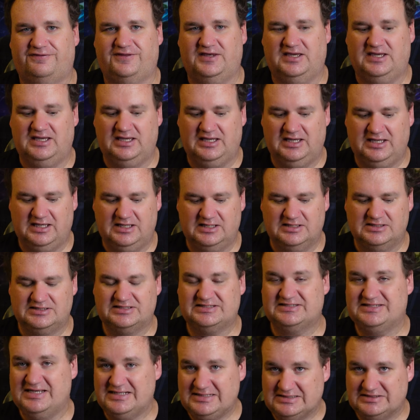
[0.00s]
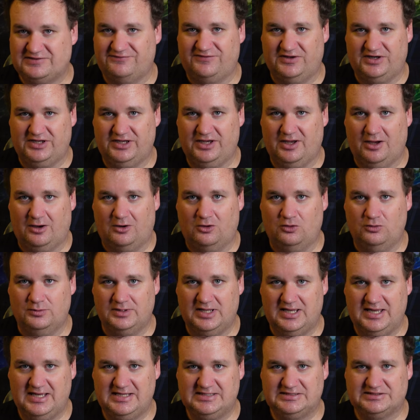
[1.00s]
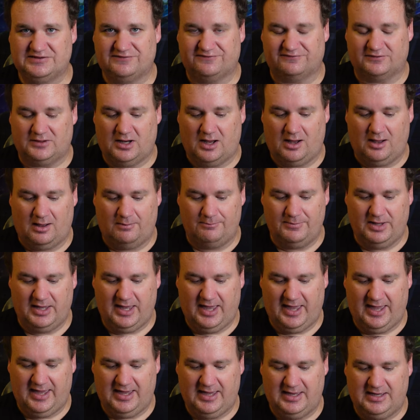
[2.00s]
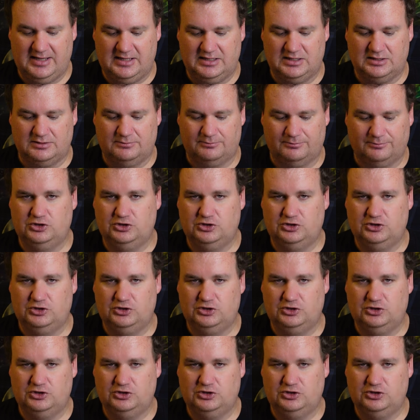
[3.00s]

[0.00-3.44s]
The sixth video is from a